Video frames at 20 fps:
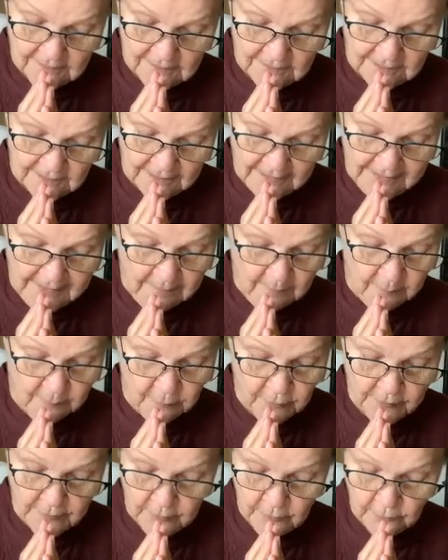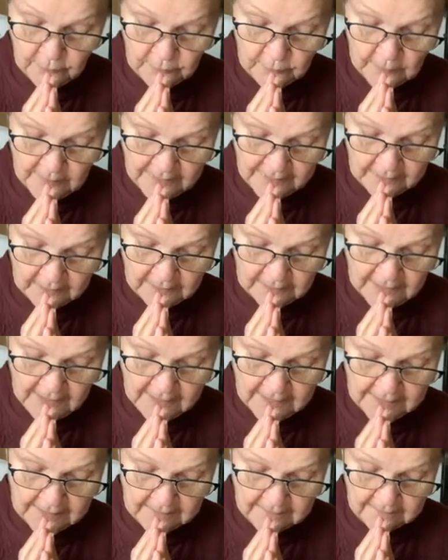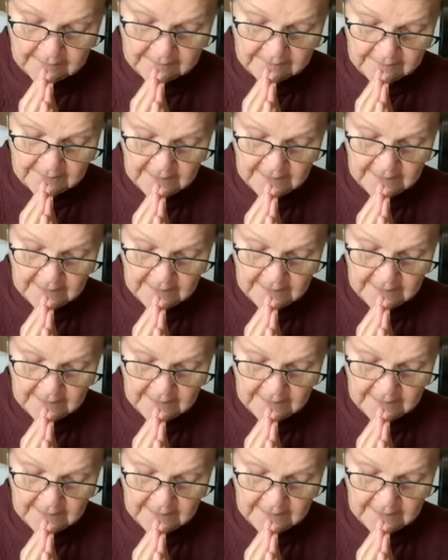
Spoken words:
a lamp for those without light,